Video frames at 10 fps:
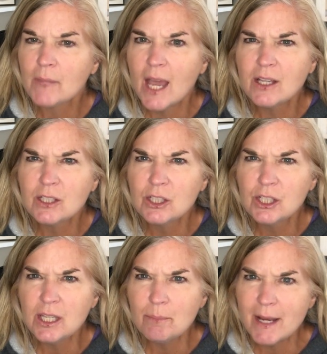I can
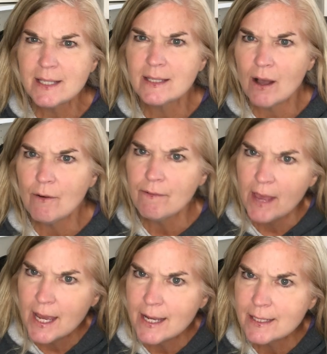look at myself
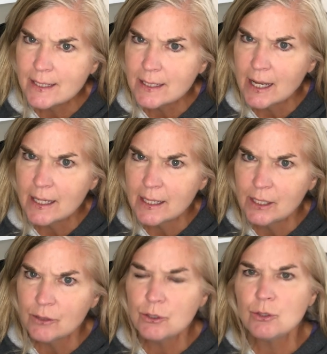as,
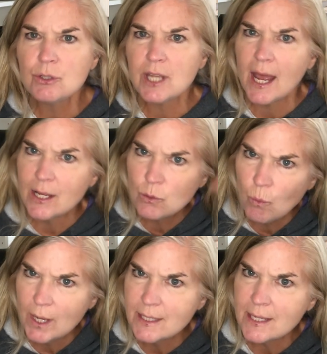two sides.
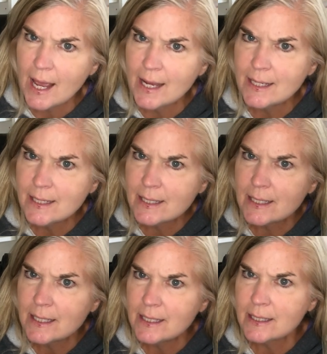One side
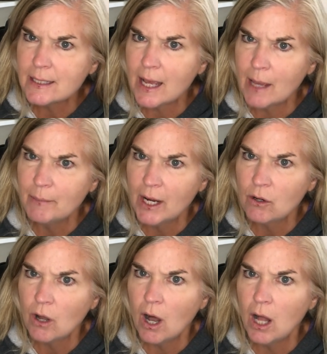is I'm an
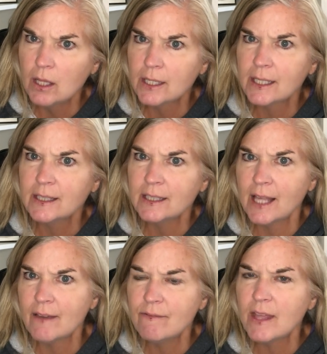alcoholic and the
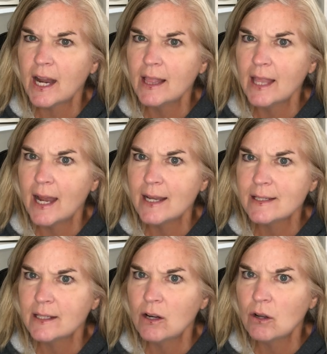life that I led
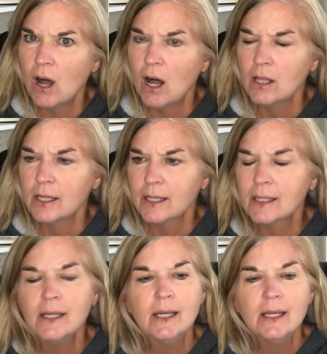as an alcoholic.
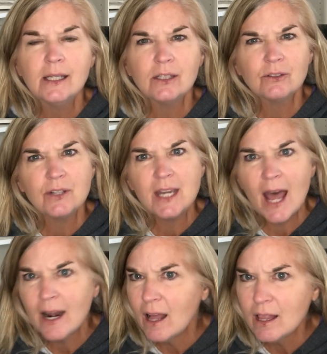
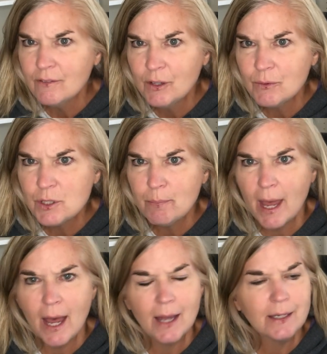Not all of it was
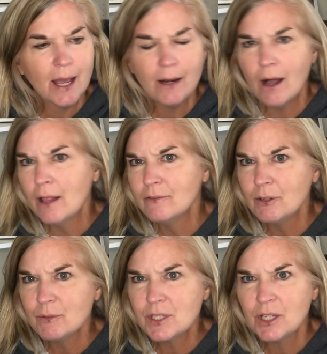bad. Not all of
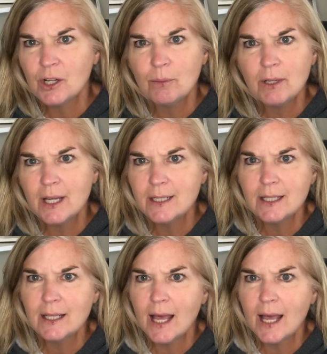it was terrible. I did a